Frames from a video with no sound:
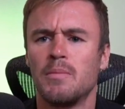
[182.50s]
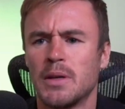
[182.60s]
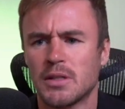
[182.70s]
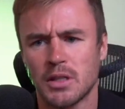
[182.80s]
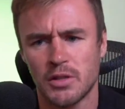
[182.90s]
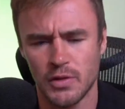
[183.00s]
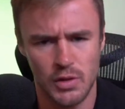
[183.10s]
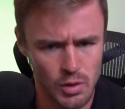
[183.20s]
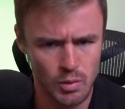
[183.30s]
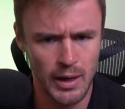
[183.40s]
business for
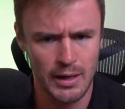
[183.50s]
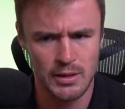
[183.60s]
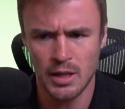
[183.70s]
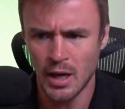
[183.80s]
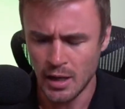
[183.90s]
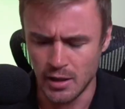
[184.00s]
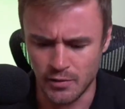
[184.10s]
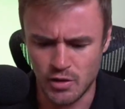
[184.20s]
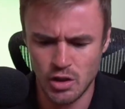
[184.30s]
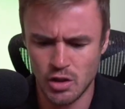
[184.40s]
two weeks.
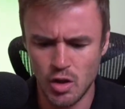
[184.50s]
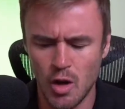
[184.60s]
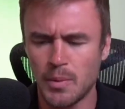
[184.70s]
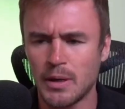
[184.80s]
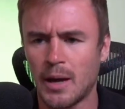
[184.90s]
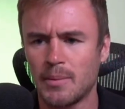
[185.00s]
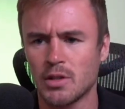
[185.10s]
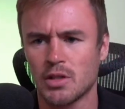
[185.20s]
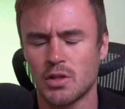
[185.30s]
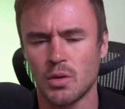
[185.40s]
You've just opened up
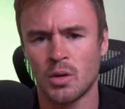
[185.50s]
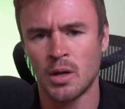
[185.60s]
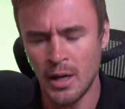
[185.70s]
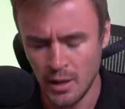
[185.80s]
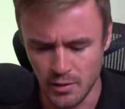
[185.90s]
your store,